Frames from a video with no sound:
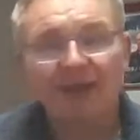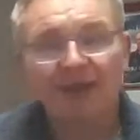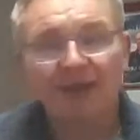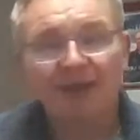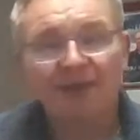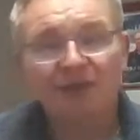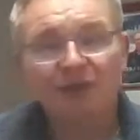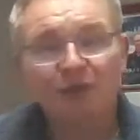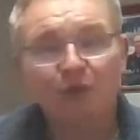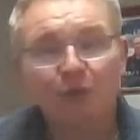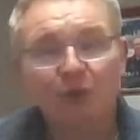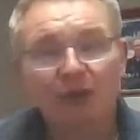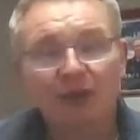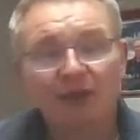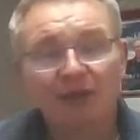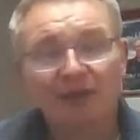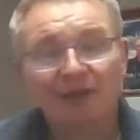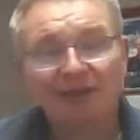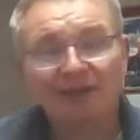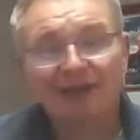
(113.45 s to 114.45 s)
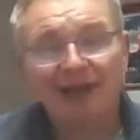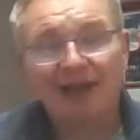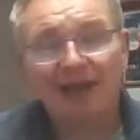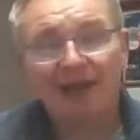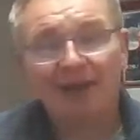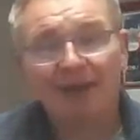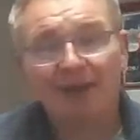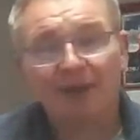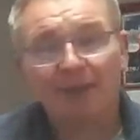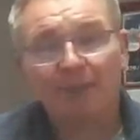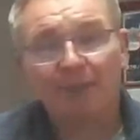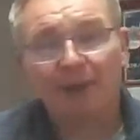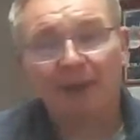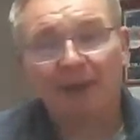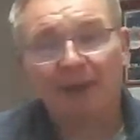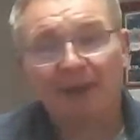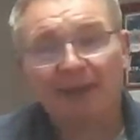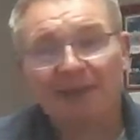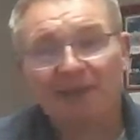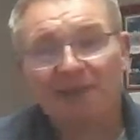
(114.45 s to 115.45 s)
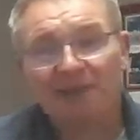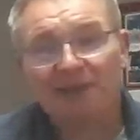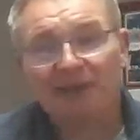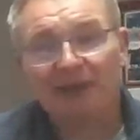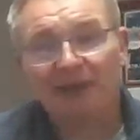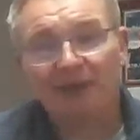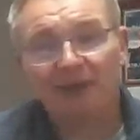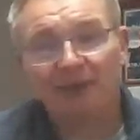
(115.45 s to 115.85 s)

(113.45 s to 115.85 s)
This is where an attacker may insert